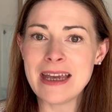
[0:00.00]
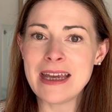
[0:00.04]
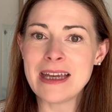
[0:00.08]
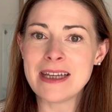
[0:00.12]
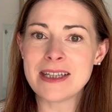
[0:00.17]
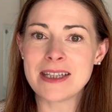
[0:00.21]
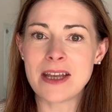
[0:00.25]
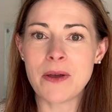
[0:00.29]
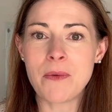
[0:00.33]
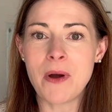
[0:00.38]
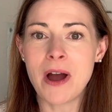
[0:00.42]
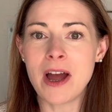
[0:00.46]

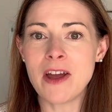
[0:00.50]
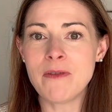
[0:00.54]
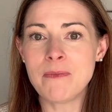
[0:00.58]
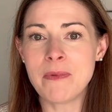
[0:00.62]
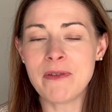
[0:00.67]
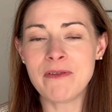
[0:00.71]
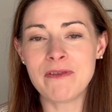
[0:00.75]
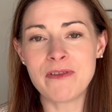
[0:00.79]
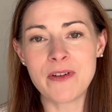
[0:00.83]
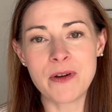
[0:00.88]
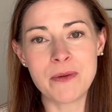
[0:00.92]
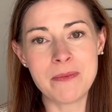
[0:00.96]
So I've been
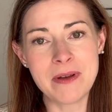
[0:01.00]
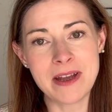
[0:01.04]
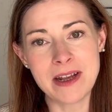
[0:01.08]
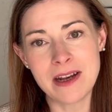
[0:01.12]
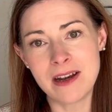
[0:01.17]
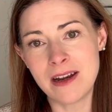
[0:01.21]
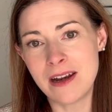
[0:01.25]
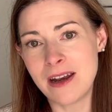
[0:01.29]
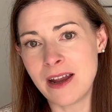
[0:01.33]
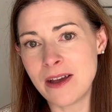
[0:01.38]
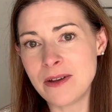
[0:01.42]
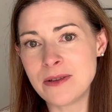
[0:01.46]
filming
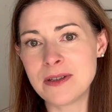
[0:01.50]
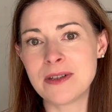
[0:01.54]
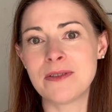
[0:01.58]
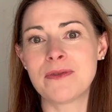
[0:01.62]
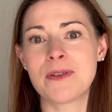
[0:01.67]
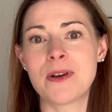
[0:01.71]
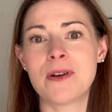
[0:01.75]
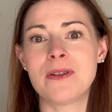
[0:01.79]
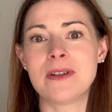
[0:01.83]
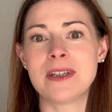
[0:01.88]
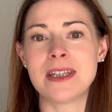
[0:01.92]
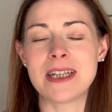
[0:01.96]
loads of
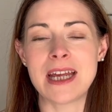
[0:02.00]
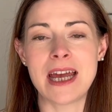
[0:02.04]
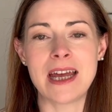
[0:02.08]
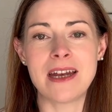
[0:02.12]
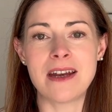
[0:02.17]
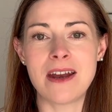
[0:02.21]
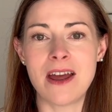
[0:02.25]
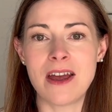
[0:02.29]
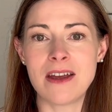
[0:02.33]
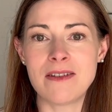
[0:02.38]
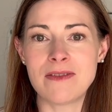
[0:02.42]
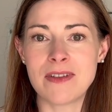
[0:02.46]
content
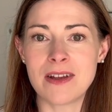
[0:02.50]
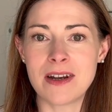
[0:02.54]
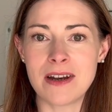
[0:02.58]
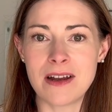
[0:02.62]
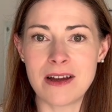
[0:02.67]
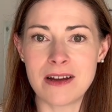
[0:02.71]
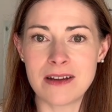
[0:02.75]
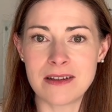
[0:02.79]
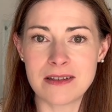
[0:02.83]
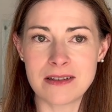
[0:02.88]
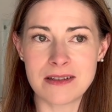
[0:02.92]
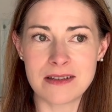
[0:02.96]
over the
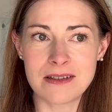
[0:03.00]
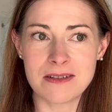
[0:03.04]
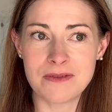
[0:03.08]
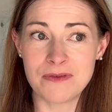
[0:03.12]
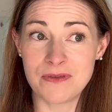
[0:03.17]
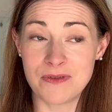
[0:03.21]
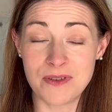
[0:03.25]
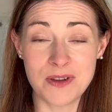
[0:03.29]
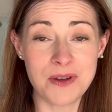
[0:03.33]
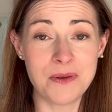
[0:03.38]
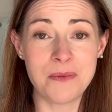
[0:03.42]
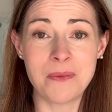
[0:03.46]
last
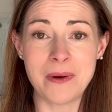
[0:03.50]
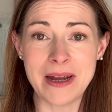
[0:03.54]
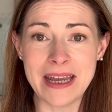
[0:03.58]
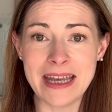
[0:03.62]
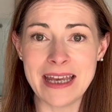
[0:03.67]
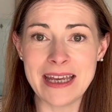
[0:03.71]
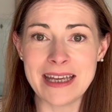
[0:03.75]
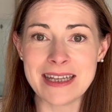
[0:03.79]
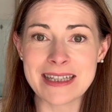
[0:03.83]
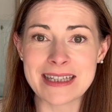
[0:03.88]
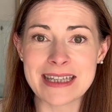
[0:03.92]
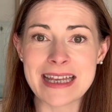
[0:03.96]
few
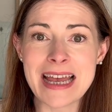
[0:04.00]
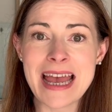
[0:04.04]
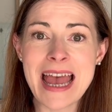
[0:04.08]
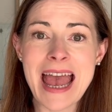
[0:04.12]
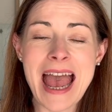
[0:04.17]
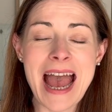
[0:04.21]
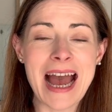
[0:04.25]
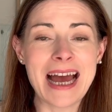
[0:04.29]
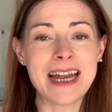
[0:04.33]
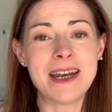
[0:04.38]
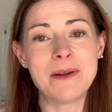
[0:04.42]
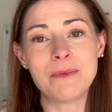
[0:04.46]
weeks,
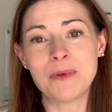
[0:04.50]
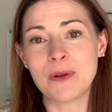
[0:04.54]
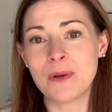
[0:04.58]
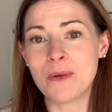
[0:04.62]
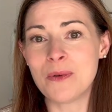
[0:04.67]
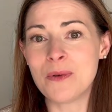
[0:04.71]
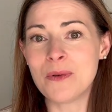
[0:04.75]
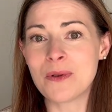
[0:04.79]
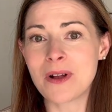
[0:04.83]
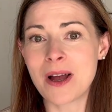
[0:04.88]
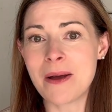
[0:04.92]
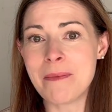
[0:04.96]
and it will
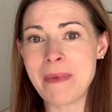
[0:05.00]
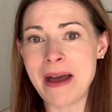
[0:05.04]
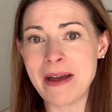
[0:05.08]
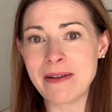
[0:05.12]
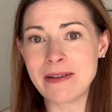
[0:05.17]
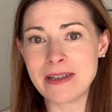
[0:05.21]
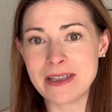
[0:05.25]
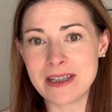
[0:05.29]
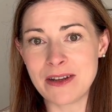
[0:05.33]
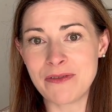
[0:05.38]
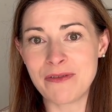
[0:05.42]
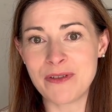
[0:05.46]
all come out
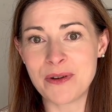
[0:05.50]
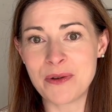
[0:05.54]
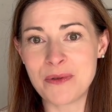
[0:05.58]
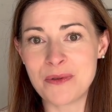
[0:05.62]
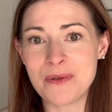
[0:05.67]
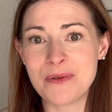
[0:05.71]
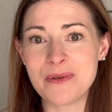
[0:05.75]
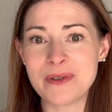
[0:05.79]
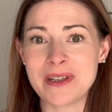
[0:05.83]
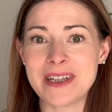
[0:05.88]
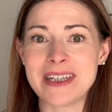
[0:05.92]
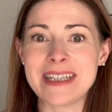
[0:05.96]
in different
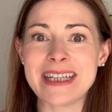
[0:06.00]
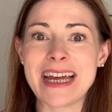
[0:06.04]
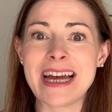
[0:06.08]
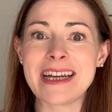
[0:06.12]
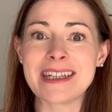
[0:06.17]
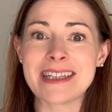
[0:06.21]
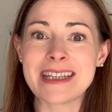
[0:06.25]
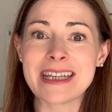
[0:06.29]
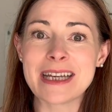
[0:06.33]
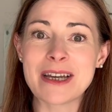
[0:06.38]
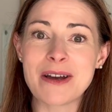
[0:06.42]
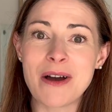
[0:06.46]
orders as
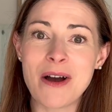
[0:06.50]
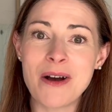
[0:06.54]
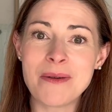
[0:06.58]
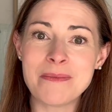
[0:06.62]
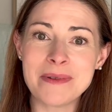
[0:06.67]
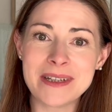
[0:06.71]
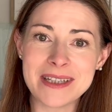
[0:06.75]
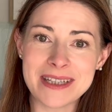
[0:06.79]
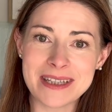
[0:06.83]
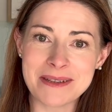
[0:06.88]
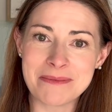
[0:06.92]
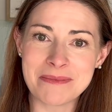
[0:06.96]
the
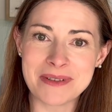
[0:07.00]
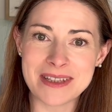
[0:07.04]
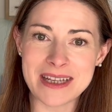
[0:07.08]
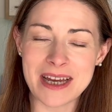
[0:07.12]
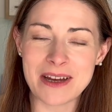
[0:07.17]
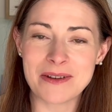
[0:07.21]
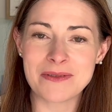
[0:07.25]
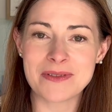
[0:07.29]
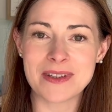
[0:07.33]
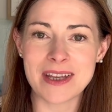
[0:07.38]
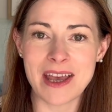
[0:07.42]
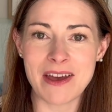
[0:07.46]
garments
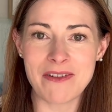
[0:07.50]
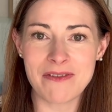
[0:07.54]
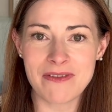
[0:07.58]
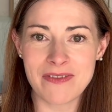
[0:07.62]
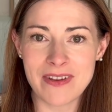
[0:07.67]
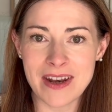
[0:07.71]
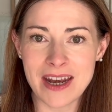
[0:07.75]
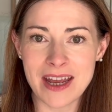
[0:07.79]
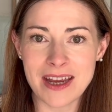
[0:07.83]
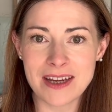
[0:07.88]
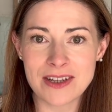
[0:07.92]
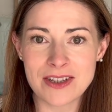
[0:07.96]
themselves get
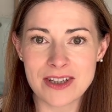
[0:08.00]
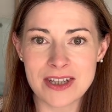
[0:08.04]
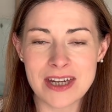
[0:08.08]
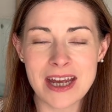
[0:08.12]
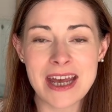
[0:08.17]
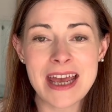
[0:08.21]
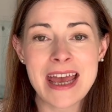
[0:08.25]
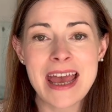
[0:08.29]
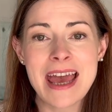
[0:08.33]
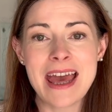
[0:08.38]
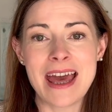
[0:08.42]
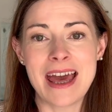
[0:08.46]
finished,
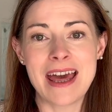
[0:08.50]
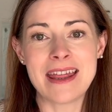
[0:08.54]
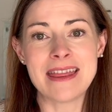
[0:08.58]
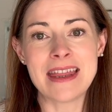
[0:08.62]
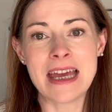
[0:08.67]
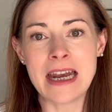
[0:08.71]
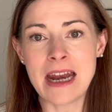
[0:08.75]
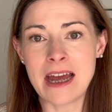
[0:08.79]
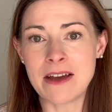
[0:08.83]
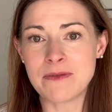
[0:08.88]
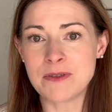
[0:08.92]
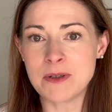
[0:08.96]
and
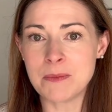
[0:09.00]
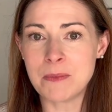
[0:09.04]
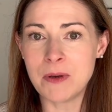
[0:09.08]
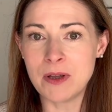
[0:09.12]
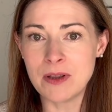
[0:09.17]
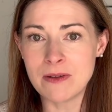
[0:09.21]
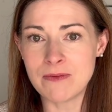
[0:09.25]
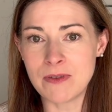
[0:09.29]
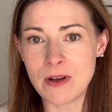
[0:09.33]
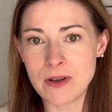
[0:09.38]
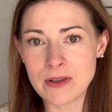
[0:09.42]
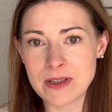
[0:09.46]
then I have to put
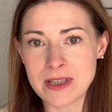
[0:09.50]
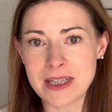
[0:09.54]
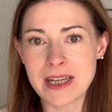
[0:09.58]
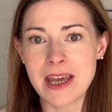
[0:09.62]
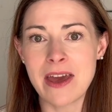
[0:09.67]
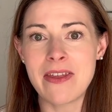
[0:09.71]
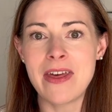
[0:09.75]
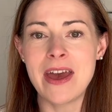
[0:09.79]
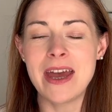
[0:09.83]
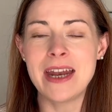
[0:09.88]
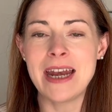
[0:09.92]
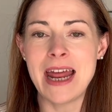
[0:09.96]
the vlogs
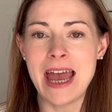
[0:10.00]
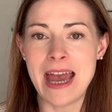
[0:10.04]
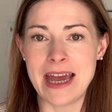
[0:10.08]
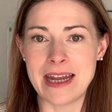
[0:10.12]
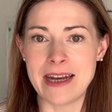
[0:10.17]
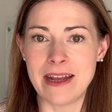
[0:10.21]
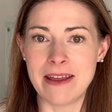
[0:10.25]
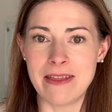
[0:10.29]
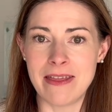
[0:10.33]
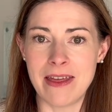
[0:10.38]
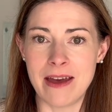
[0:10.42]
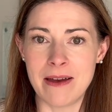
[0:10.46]
together and
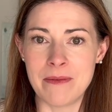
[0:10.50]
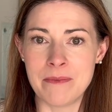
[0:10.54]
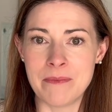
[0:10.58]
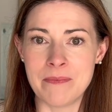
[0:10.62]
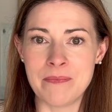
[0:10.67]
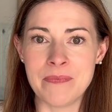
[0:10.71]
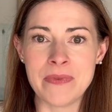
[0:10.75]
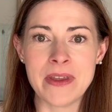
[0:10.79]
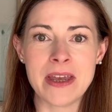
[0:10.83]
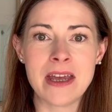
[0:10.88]
edit them.